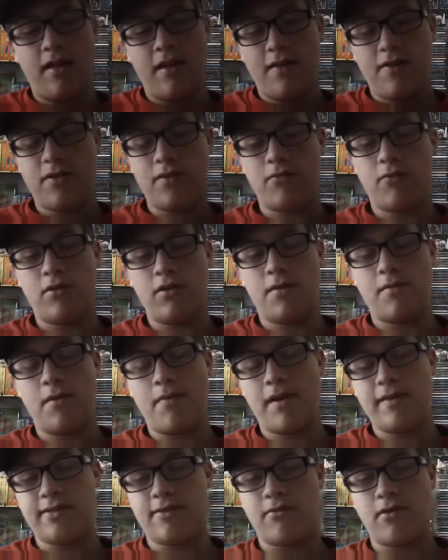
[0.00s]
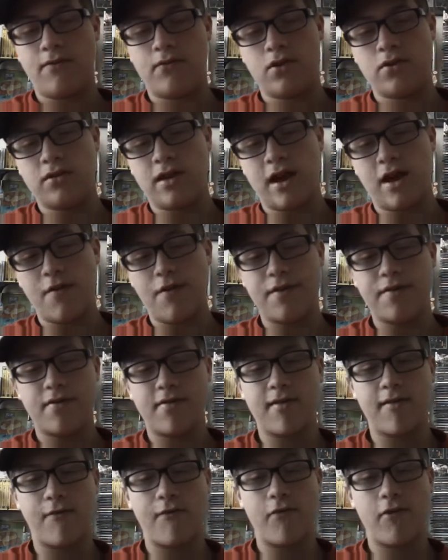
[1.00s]
The one I'm about to review now.
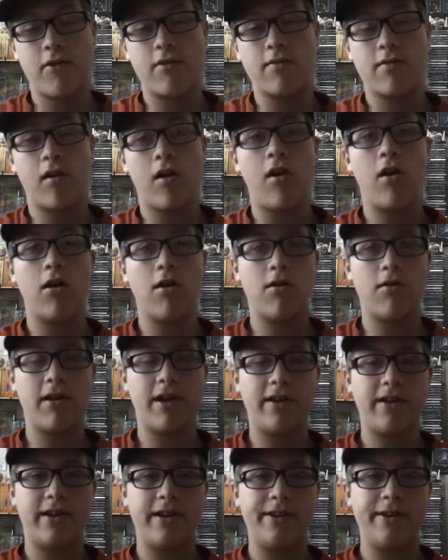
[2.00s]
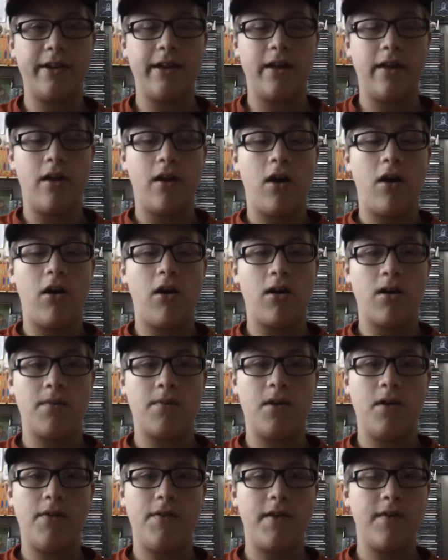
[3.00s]
This is the first R-rated horror
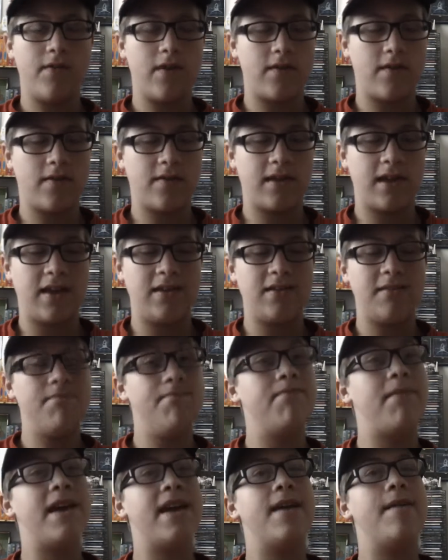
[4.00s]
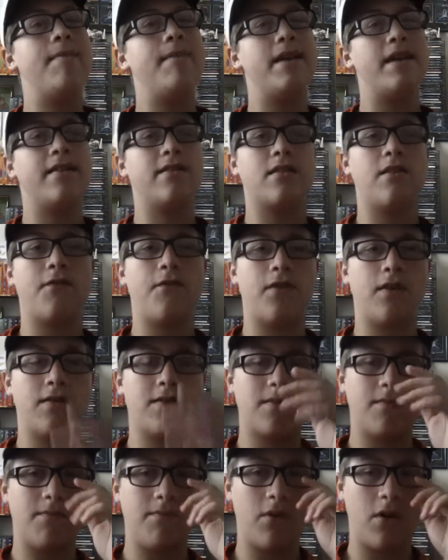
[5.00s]
movie I've ever seen, and maybe it's the
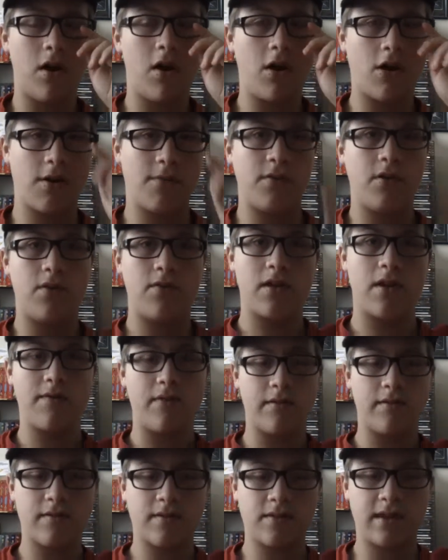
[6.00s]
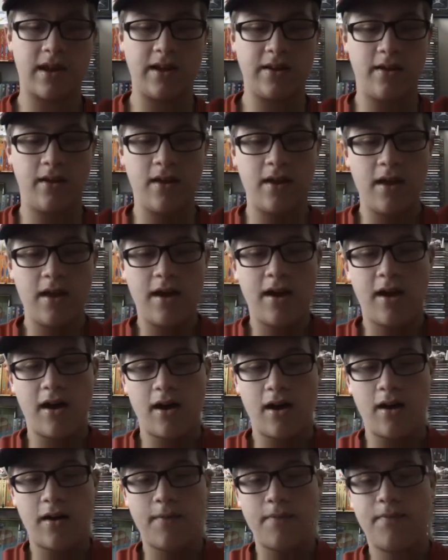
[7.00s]
first horror movie I've ever seen.
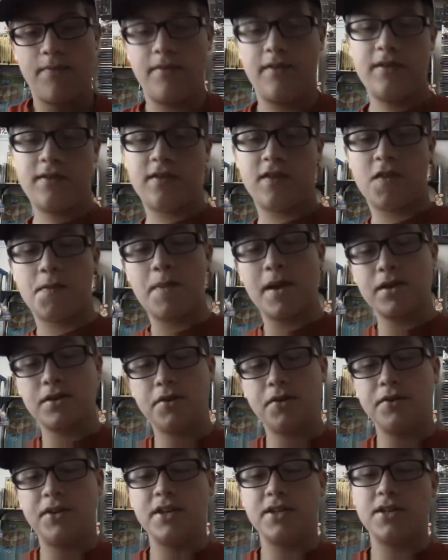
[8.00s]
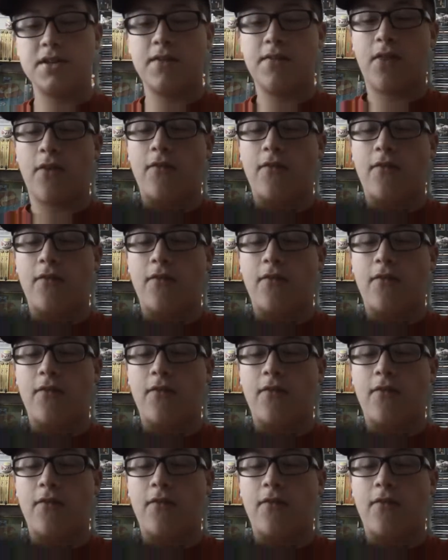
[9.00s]
It's a special edition of The